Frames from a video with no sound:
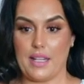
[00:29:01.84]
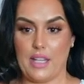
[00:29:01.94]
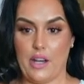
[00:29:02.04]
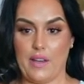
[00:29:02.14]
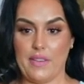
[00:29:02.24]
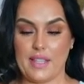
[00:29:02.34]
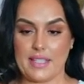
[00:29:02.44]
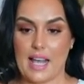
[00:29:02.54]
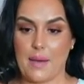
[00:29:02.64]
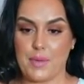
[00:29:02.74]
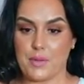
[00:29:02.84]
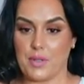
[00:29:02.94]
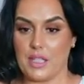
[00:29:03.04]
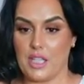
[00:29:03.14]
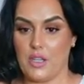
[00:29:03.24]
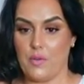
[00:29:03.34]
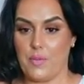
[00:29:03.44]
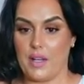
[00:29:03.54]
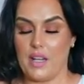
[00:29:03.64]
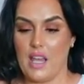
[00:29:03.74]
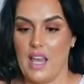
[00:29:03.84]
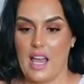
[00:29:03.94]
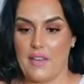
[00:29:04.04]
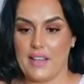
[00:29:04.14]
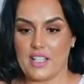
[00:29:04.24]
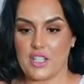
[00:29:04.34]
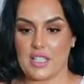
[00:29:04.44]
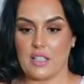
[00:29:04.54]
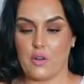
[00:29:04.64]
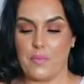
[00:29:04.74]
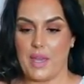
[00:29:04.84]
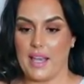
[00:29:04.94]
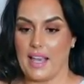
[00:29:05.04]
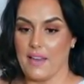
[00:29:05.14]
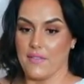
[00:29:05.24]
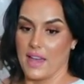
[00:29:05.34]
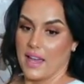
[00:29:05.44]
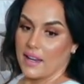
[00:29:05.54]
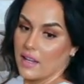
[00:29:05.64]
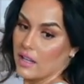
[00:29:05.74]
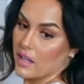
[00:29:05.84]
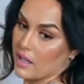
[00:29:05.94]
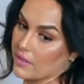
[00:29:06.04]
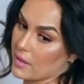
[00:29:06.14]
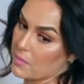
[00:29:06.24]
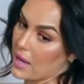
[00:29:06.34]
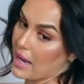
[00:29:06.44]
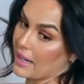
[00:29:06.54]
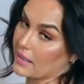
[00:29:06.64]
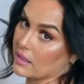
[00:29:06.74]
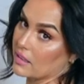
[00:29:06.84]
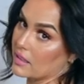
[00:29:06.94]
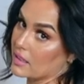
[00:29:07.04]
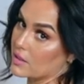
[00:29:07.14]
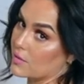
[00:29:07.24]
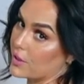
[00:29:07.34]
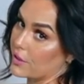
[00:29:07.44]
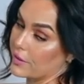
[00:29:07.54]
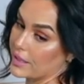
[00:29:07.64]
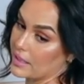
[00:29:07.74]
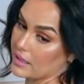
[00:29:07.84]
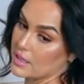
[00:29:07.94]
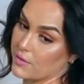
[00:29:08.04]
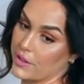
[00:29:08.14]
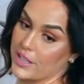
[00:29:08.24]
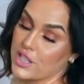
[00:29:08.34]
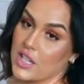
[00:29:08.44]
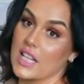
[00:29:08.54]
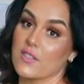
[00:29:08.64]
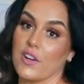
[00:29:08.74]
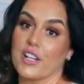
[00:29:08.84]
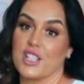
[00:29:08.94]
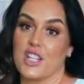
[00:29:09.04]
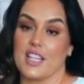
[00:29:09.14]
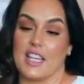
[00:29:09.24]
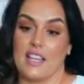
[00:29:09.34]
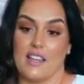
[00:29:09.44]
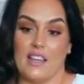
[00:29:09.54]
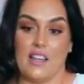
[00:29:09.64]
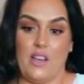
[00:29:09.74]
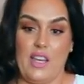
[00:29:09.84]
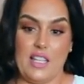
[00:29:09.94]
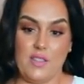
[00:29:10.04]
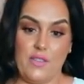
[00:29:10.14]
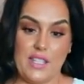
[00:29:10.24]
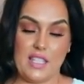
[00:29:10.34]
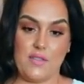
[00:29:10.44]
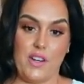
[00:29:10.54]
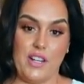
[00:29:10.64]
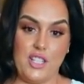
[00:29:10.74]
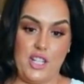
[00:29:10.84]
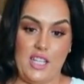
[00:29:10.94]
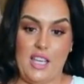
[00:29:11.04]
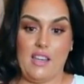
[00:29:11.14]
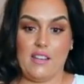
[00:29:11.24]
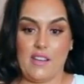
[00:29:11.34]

here. I think the top is really cute, but I think it's just a little big. And then the back is very, it's very, it's very cheeky. It's, this is very cheeky.